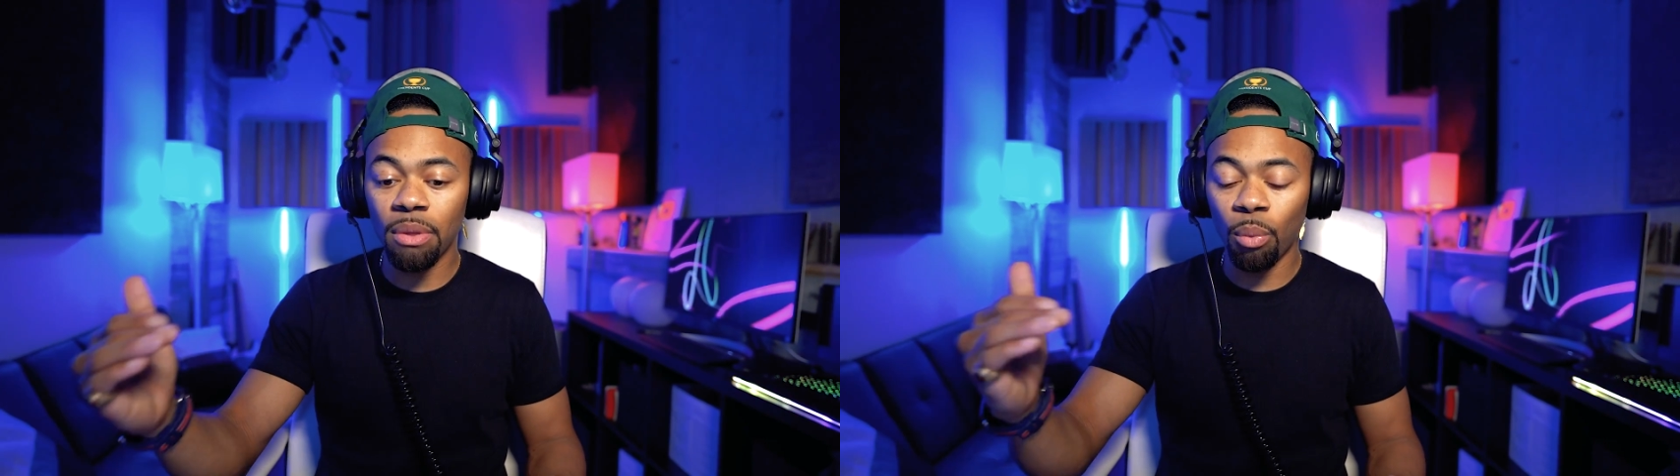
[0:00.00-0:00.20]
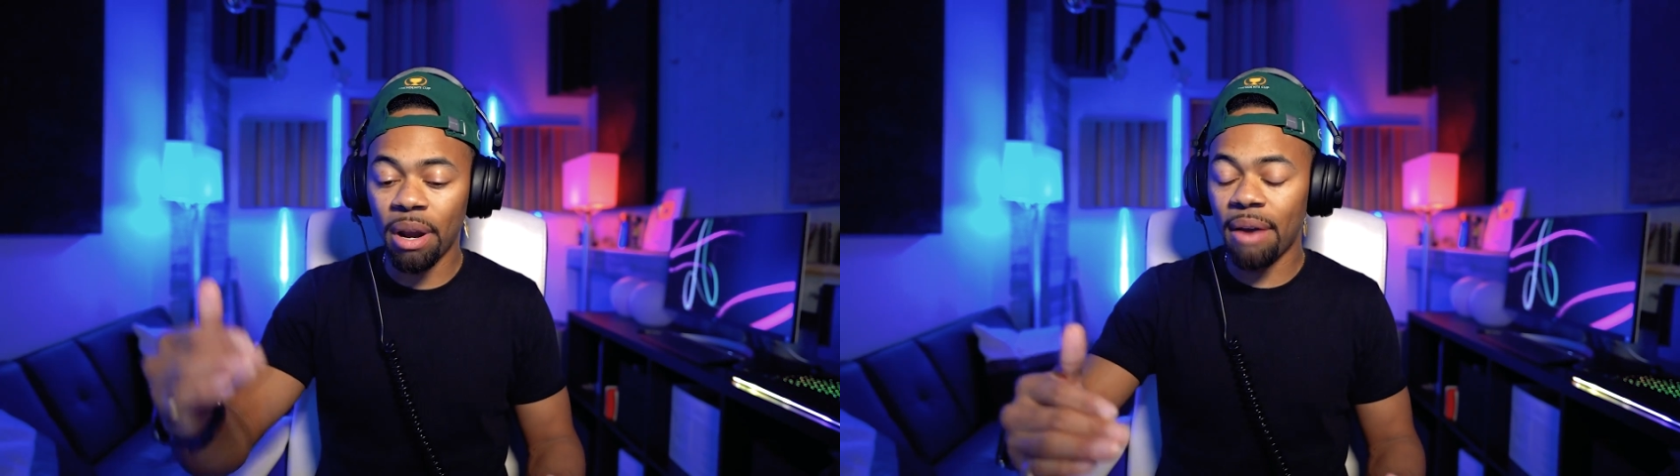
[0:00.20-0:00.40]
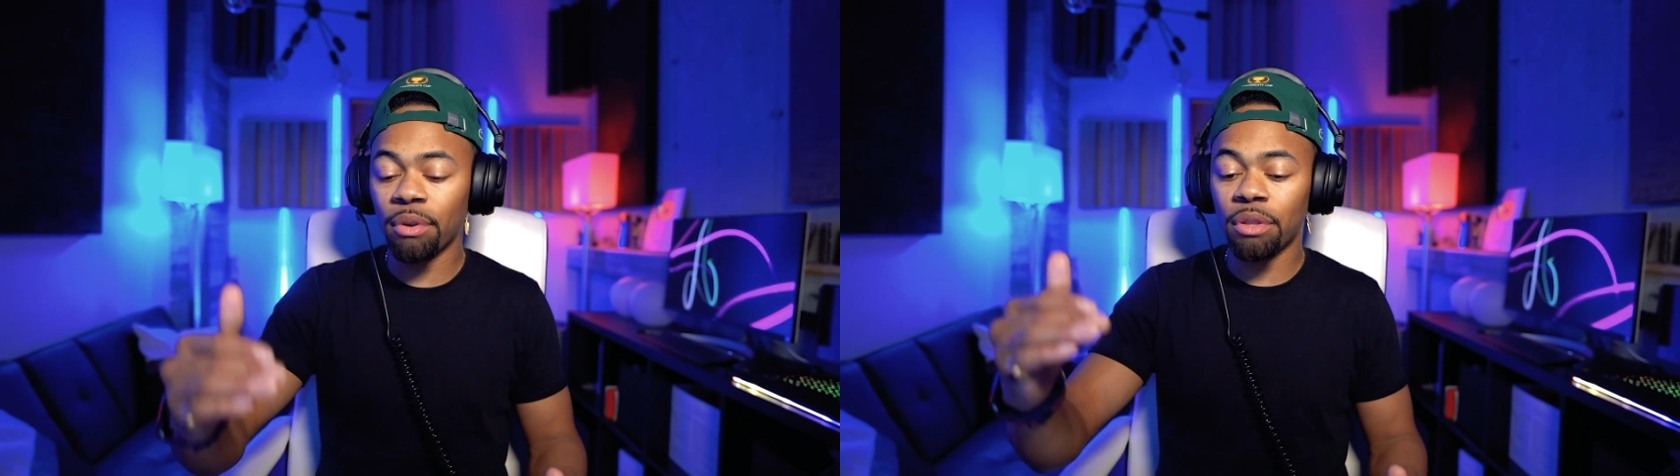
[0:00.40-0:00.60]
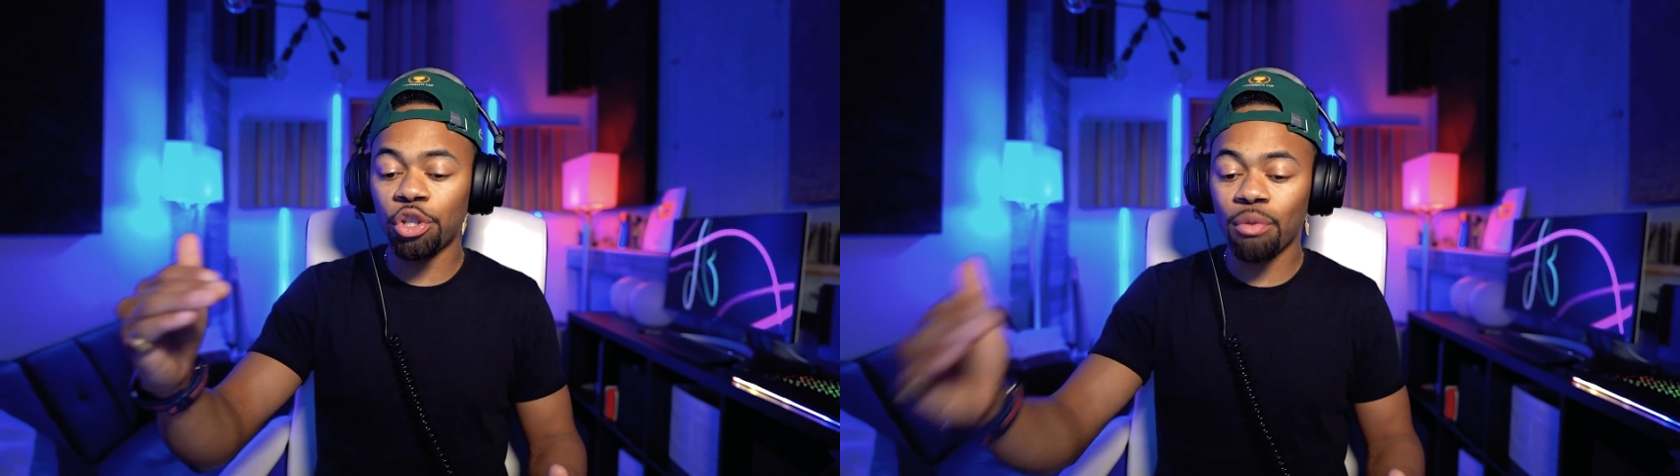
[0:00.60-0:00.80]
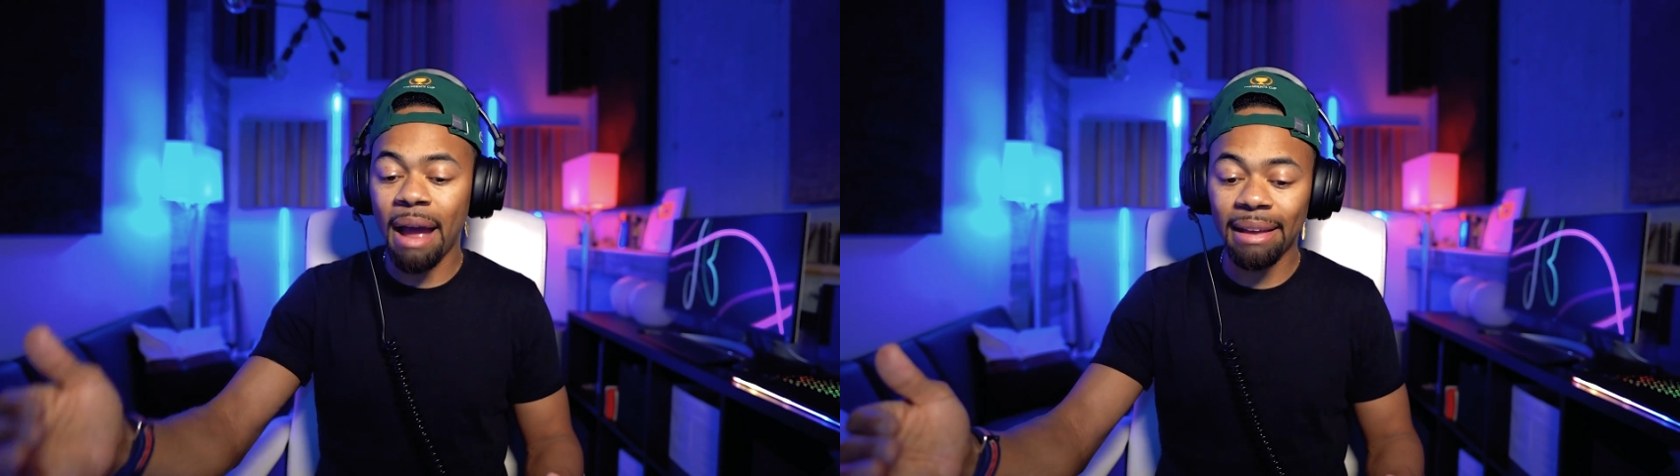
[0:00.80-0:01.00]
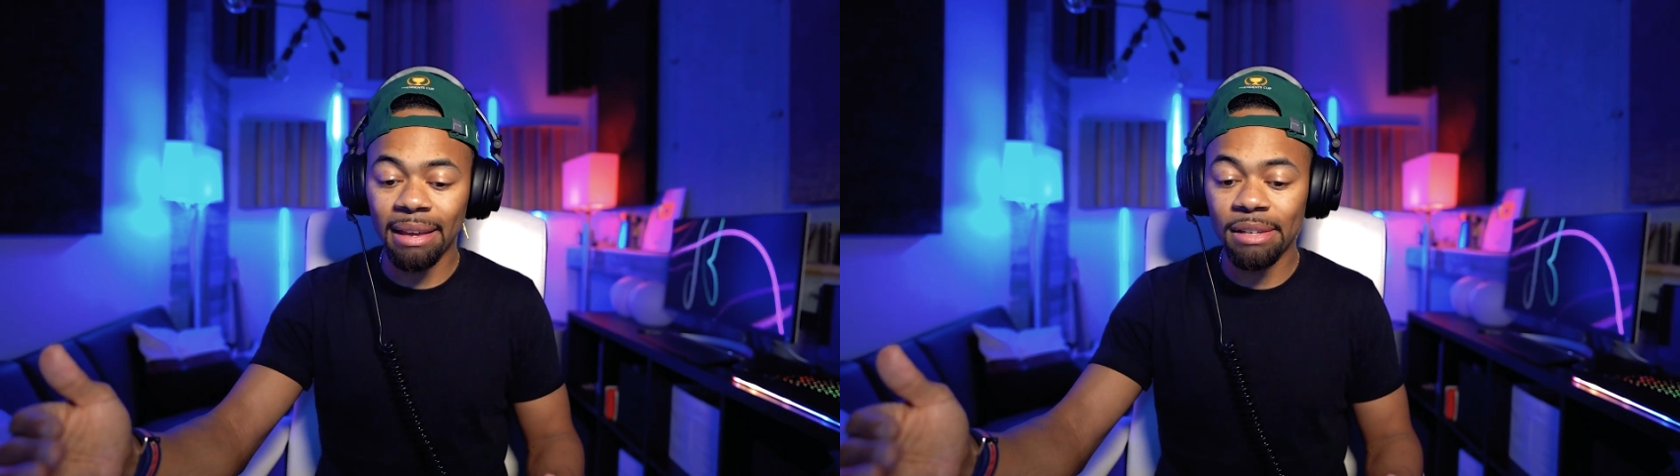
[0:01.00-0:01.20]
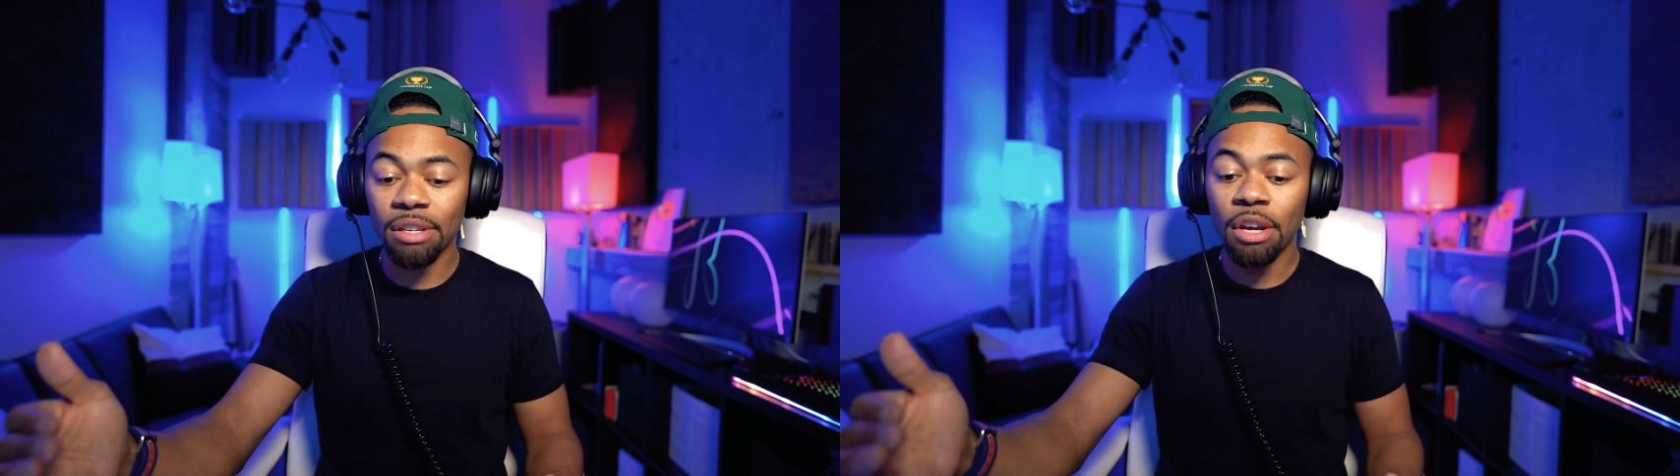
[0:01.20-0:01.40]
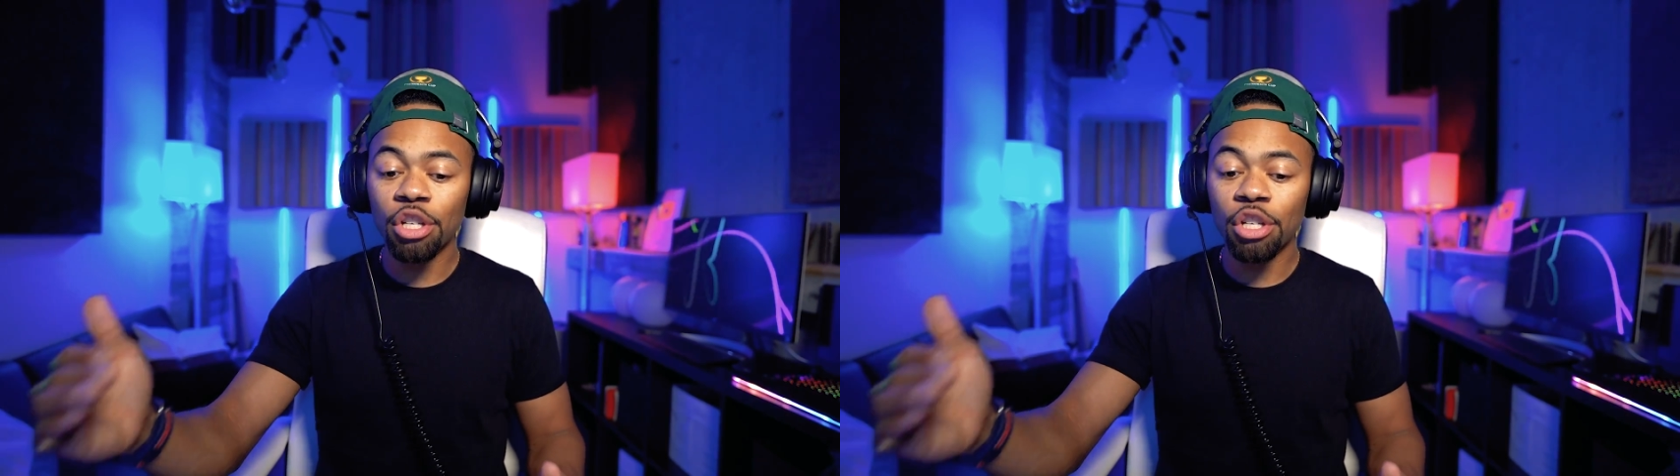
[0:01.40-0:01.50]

whatever the track is